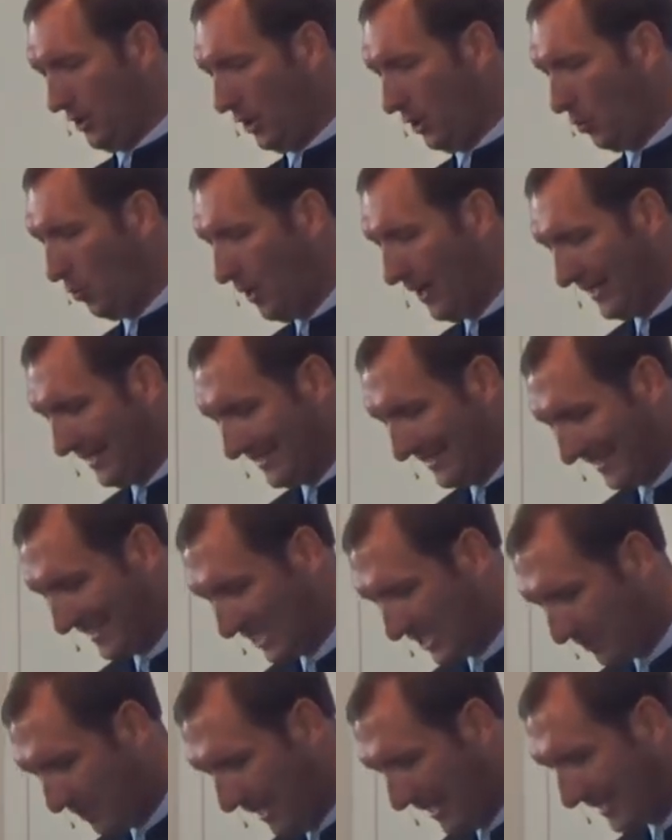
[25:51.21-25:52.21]
or what is
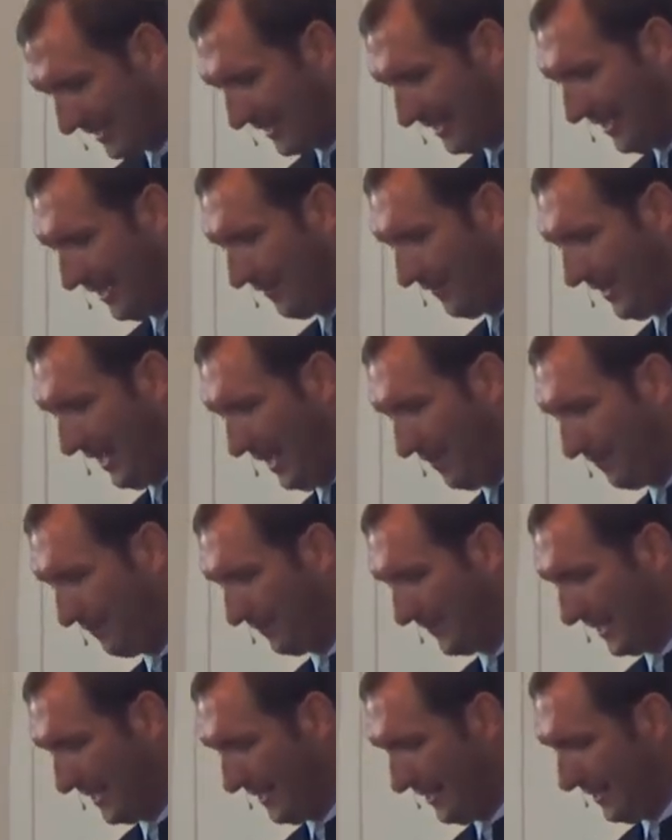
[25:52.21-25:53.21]
expected of
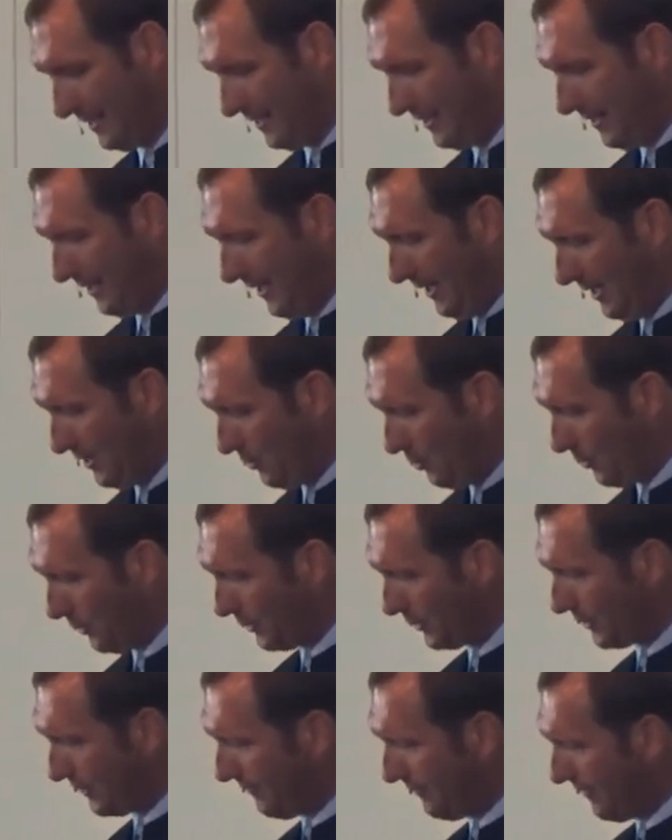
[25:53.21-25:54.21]
them in
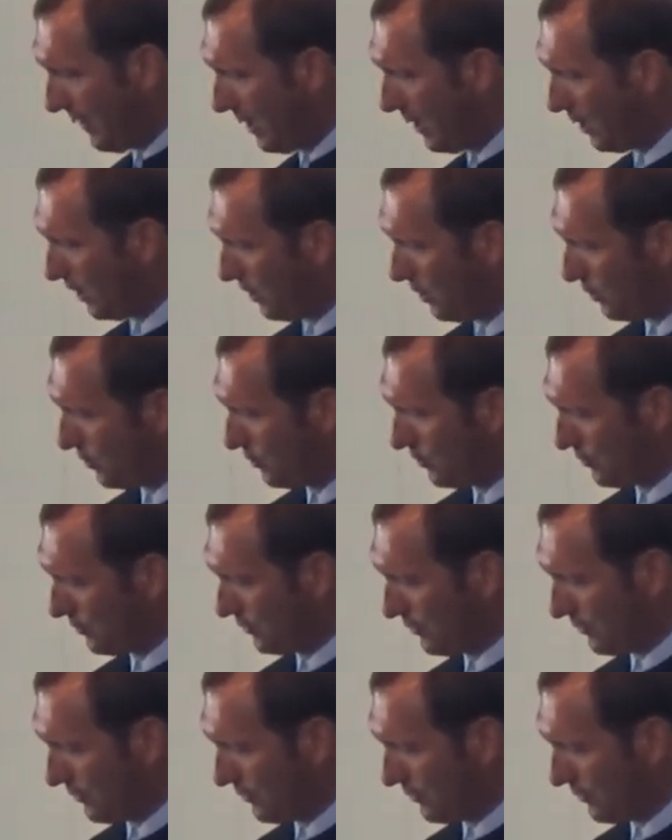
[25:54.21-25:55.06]
order to follow